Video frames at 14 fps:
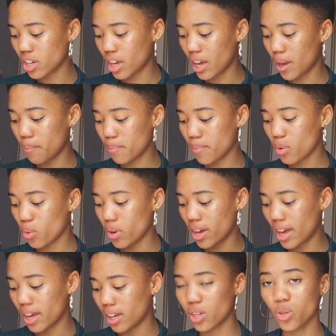a M, or a
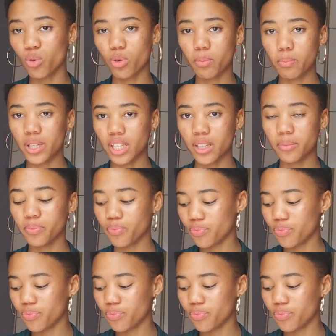A or a P.